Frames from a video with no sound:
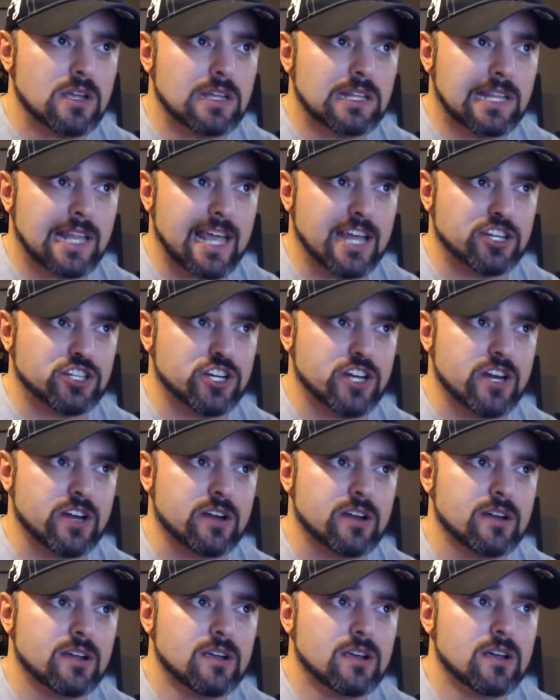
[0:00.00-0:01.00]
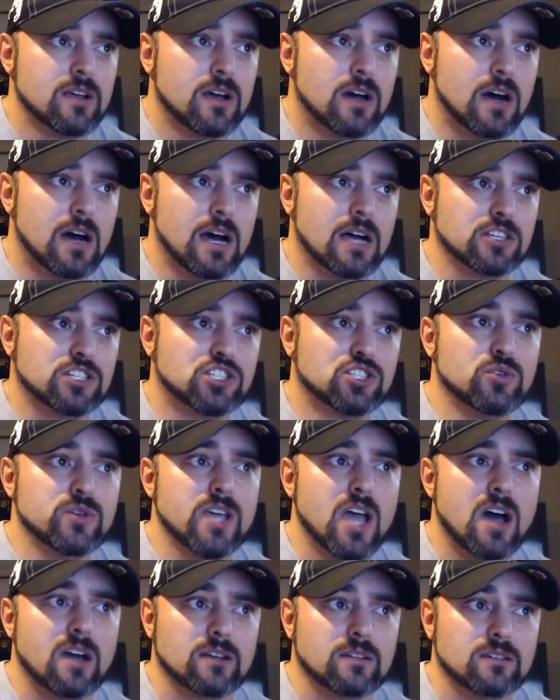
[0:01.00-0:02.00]
last year. Su
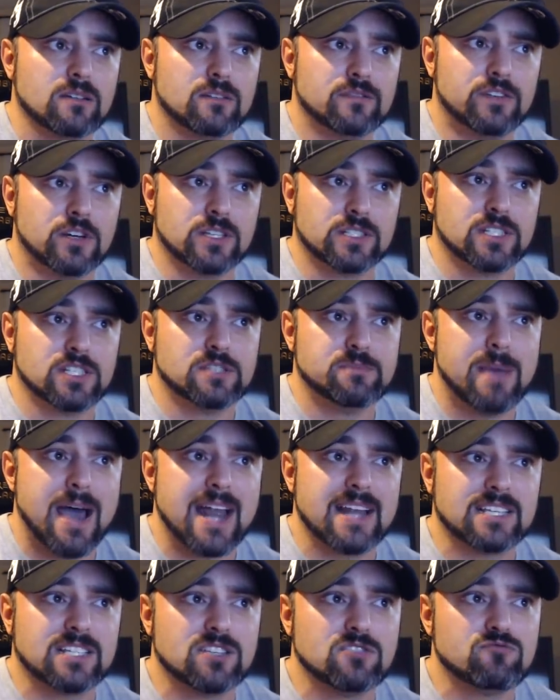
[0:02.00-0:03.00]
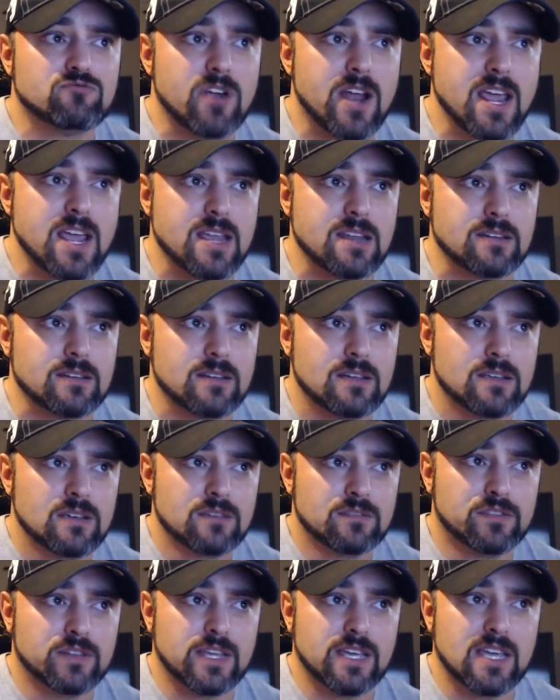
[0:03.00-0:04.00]
Yung versus Madison Rayne
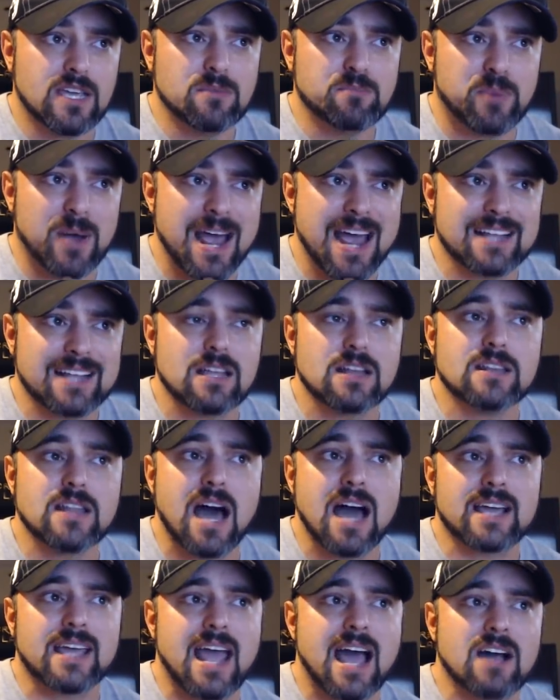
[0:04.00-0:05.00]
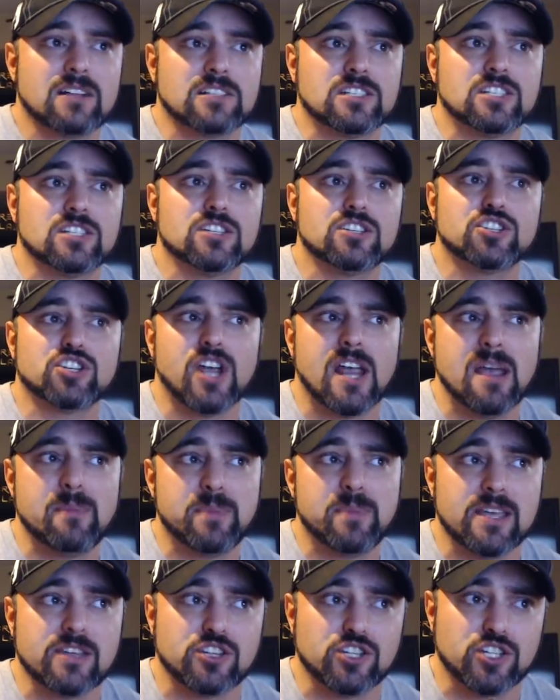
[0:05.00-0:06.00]
for the Impact Knockouts
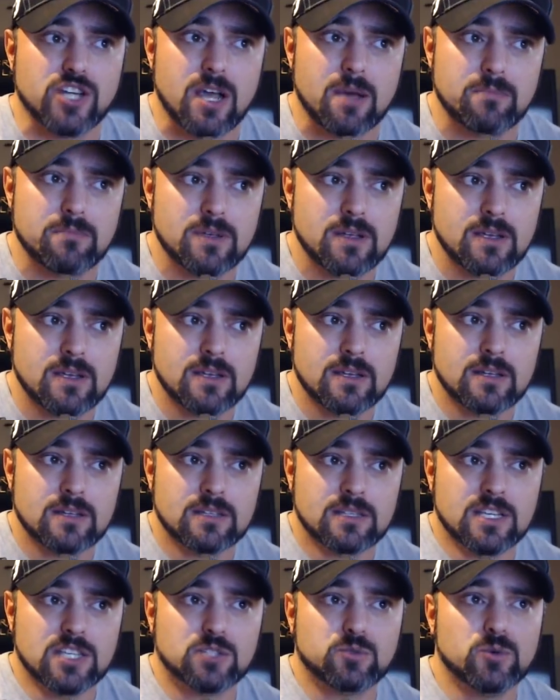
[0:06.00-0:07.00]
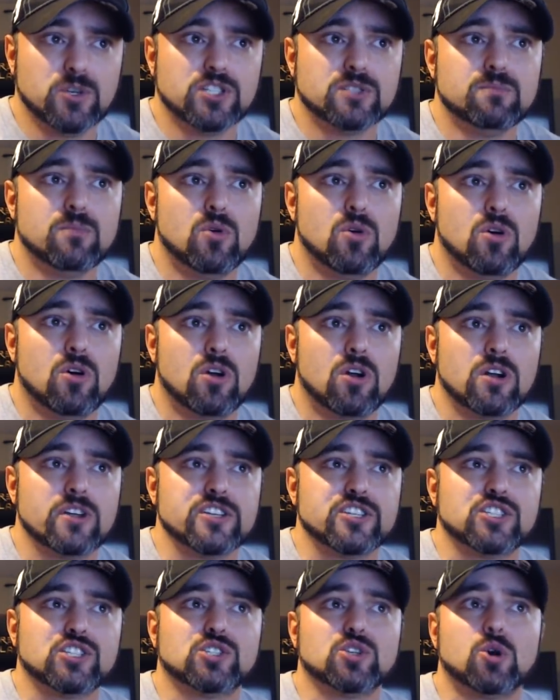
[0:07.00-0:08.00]
Championship. This was more
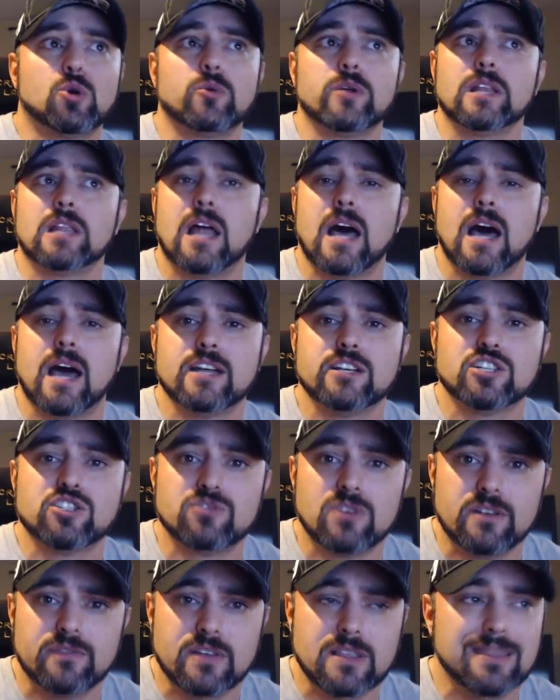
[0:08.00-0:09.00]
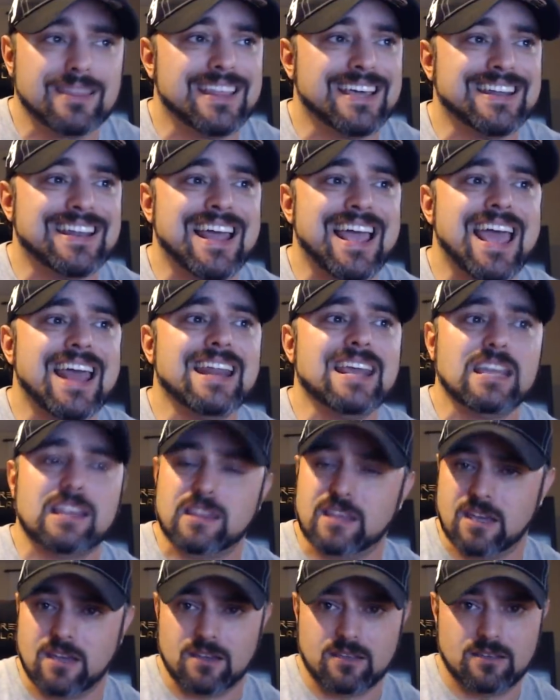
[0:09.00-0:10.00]
storyline-driven than
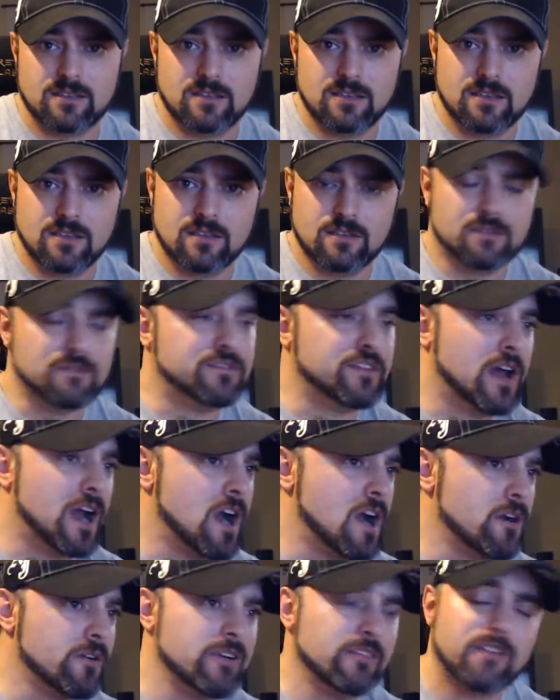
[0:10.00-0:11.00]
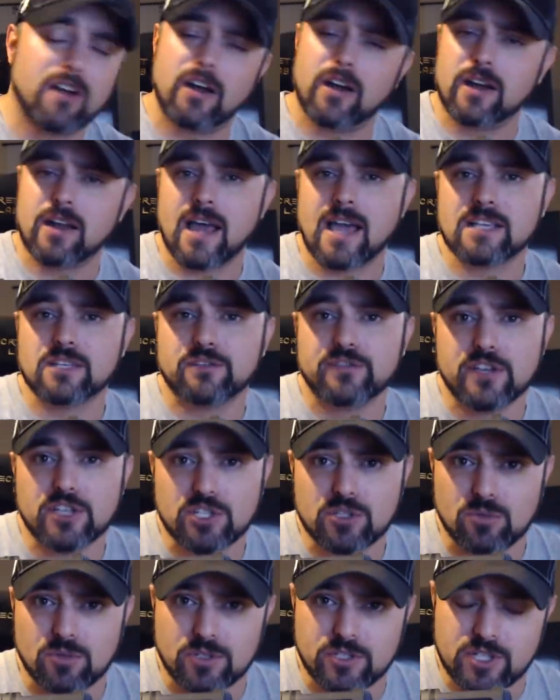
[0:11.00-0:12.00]
anything. Very, very nice
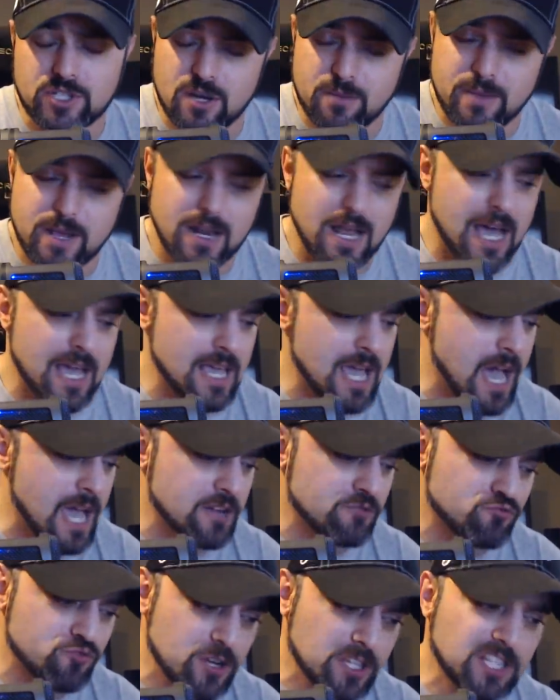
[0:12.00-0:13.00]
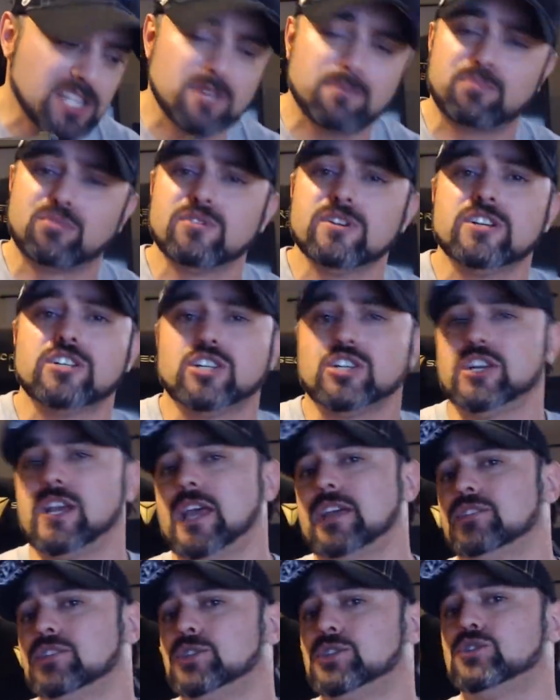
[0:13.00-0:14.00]
visuals here, man. I really
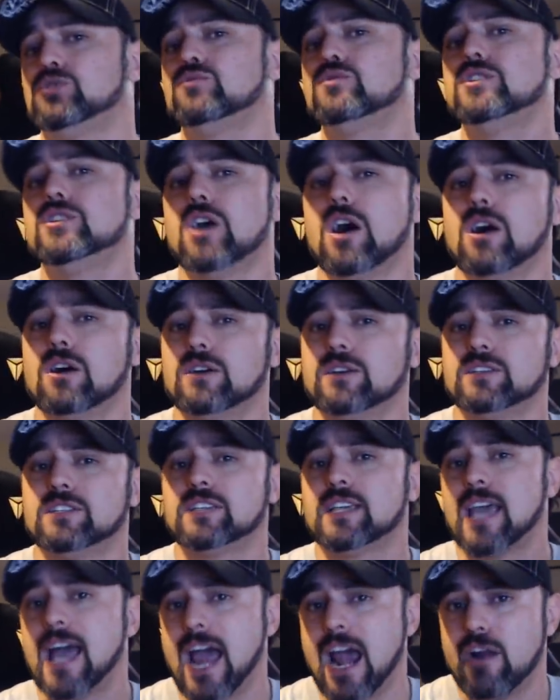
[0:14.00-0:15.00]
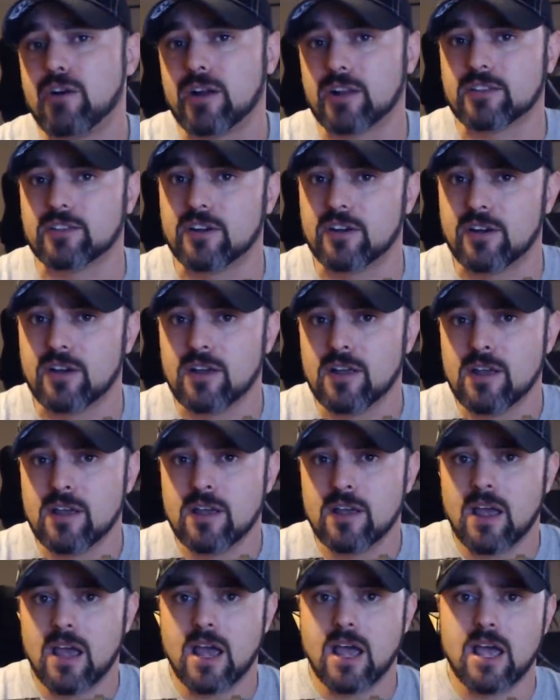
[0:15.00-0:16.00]
appreciate Su Young's character
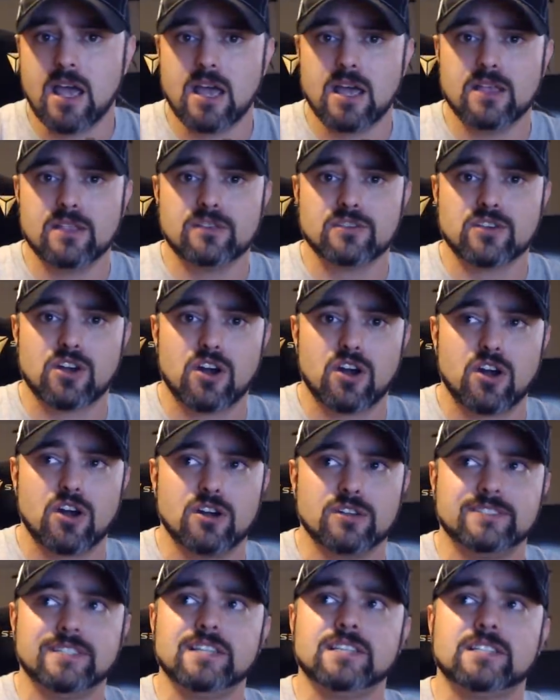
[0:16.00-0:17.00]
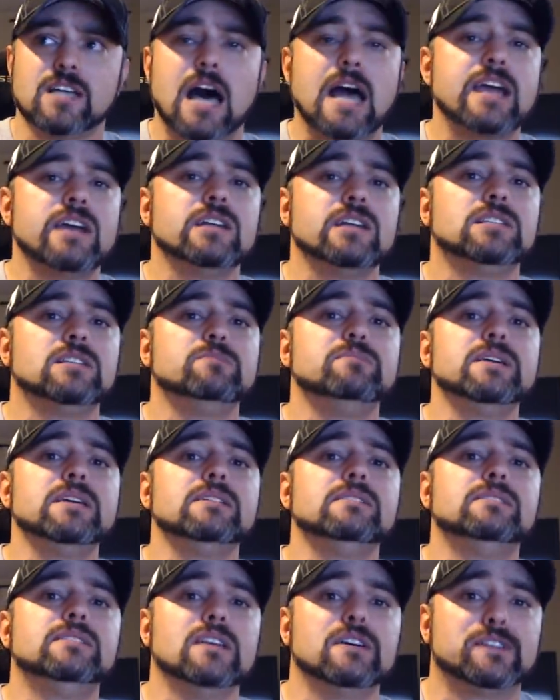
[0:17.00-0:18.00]
and her desire to
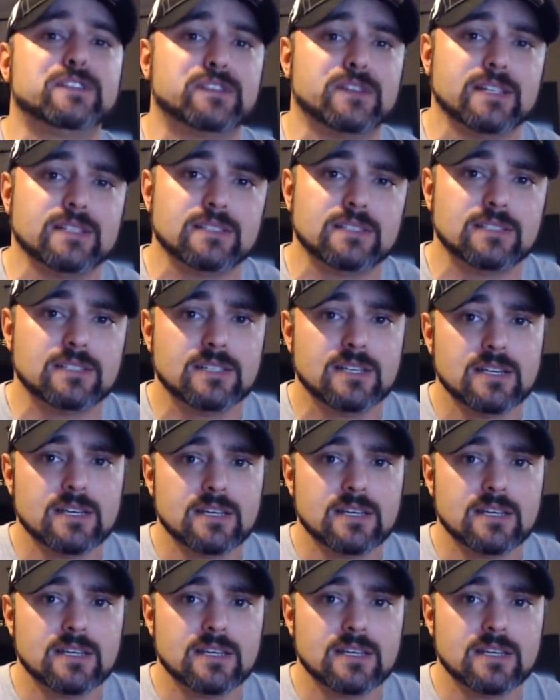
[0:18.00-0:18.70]
be different